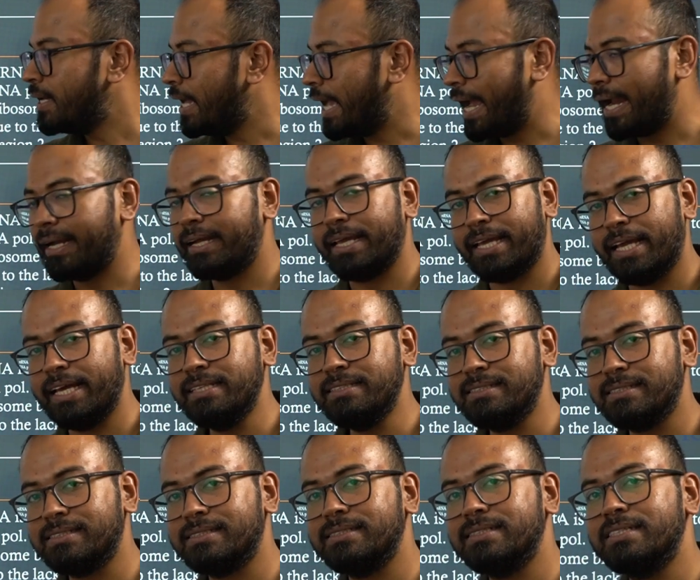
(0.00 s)
and
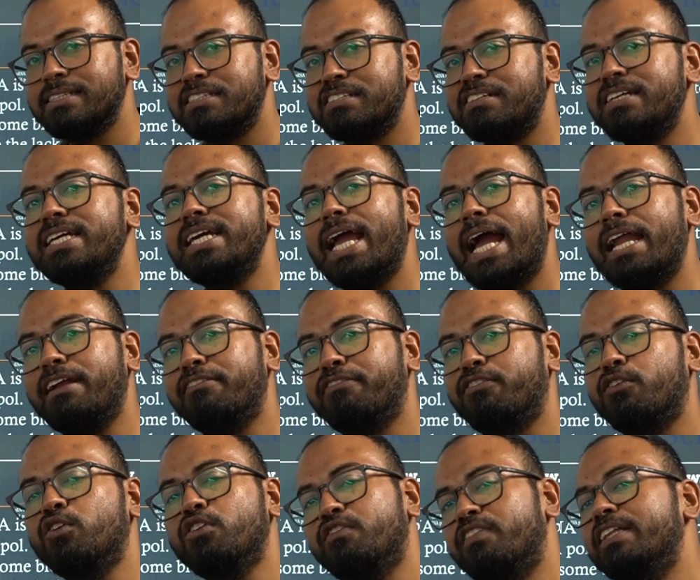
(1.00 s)
hence 3 and
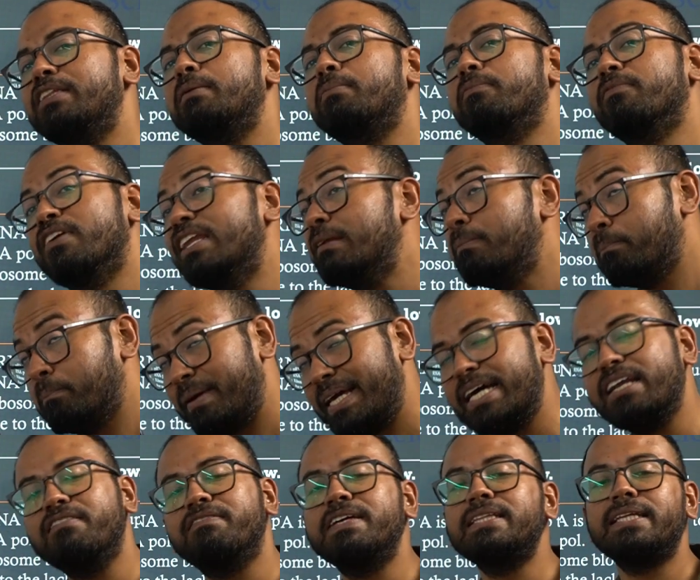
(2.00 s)
4 will
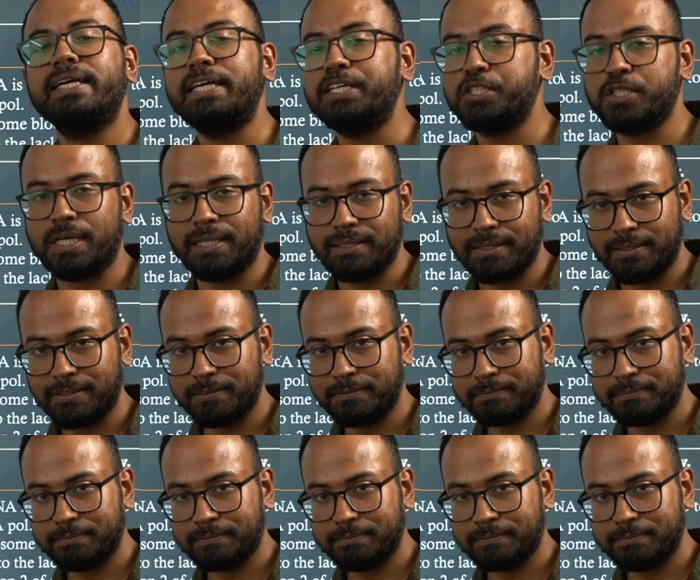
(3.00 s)
pair with each other.